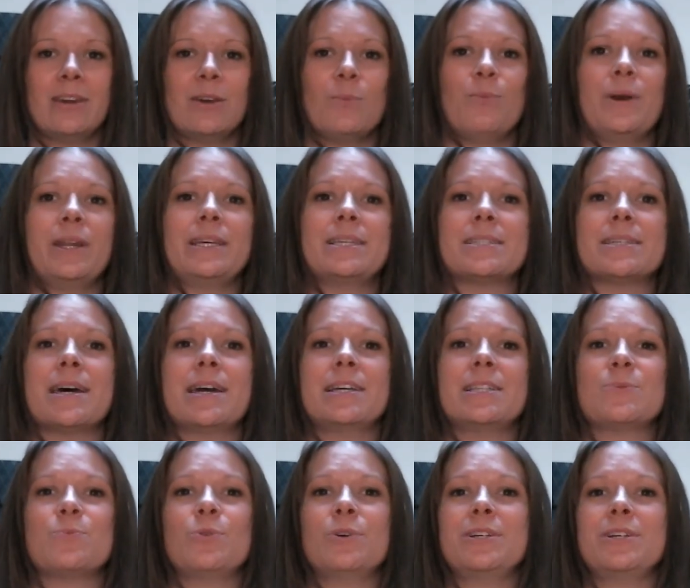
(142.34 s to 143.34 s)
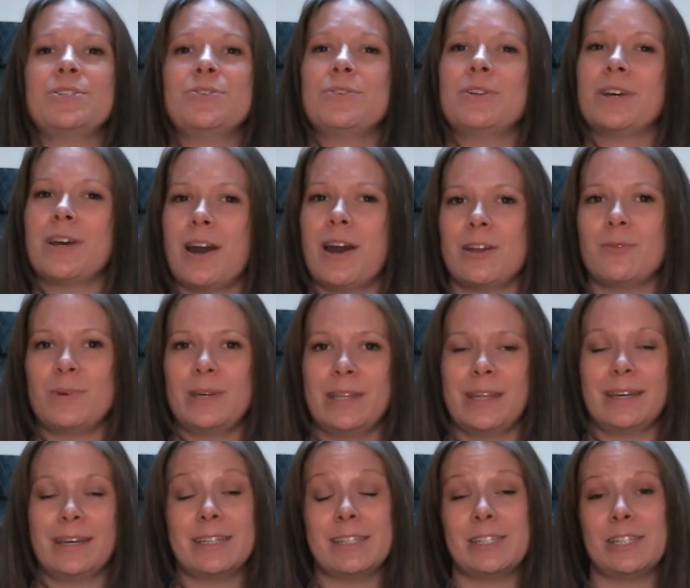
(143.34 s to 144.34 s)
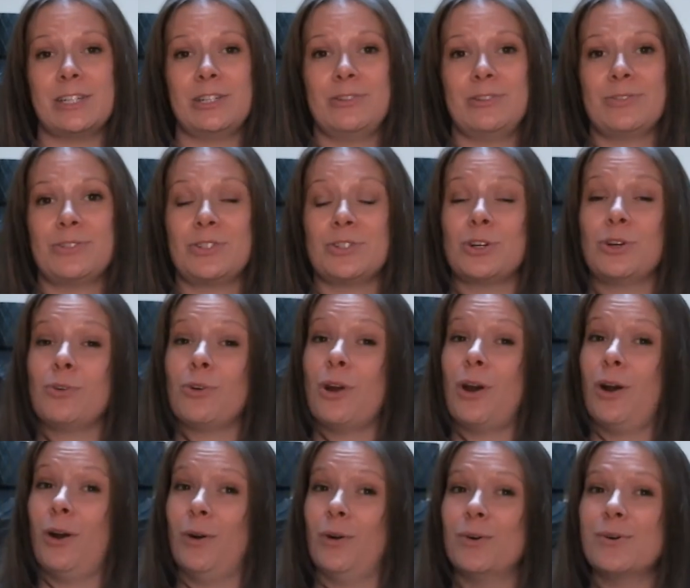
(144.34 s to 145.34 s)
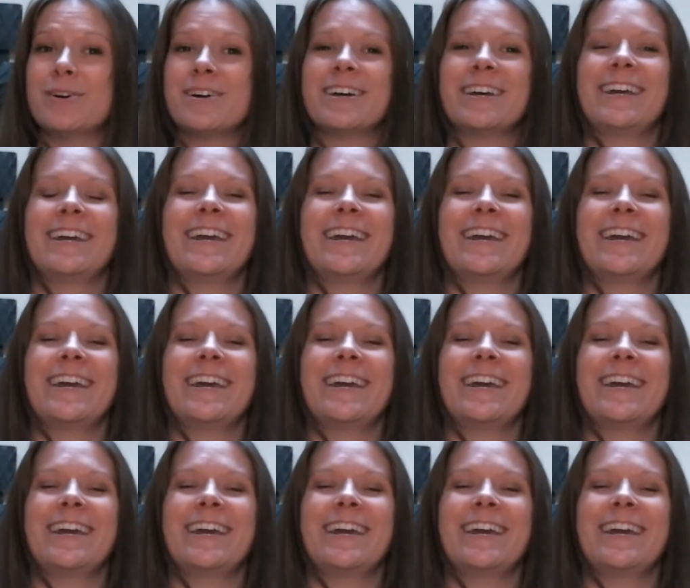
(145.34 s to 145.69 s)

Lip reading: Many signs point to an economy that continues to grow.